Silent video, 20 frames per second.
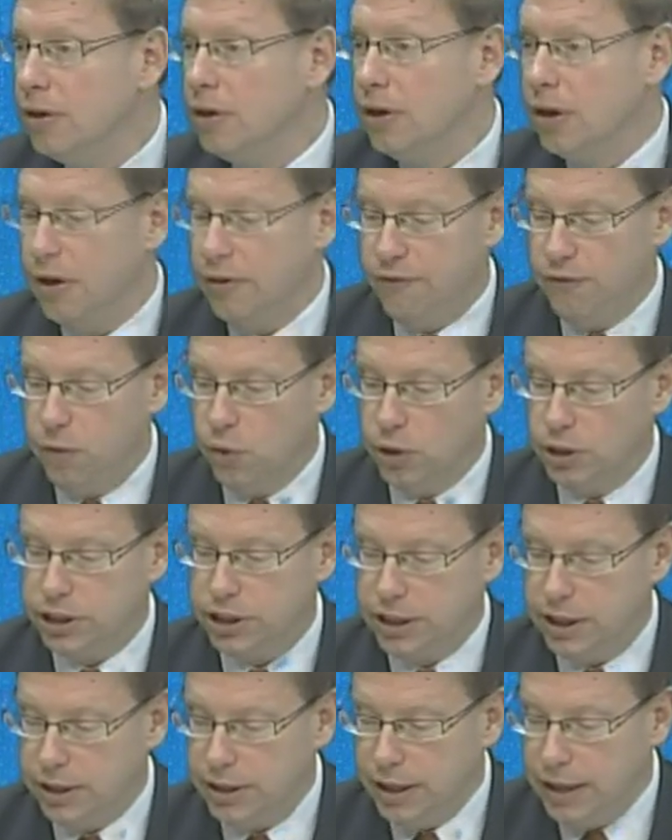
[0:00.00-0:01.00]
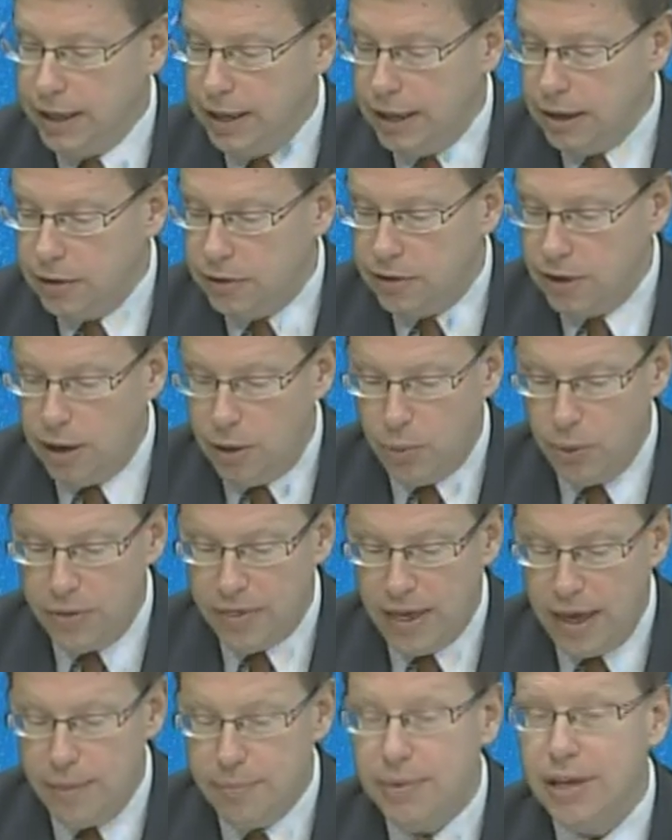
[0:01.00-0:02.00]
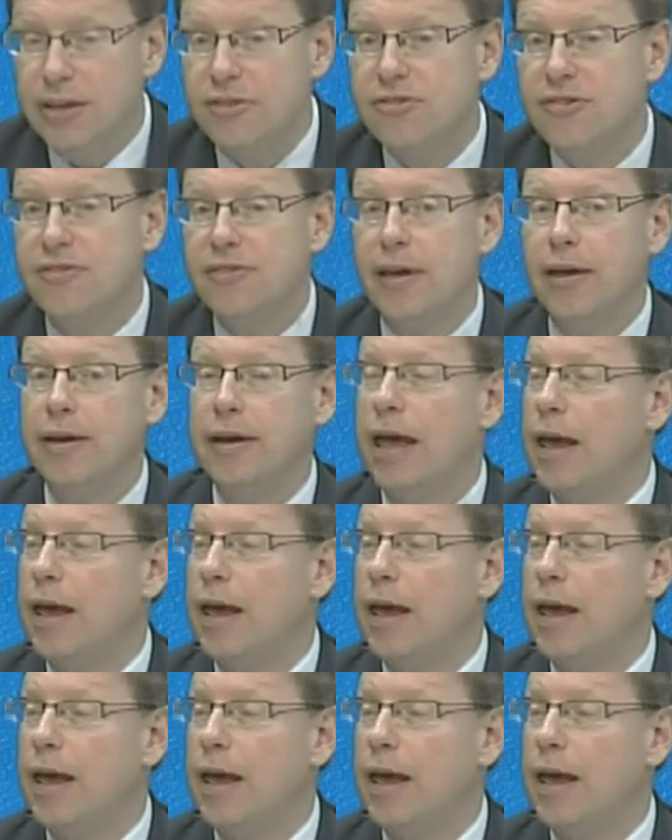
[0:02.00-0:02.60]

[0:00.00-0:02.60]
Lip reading: That's unfortunately, and what that means is that,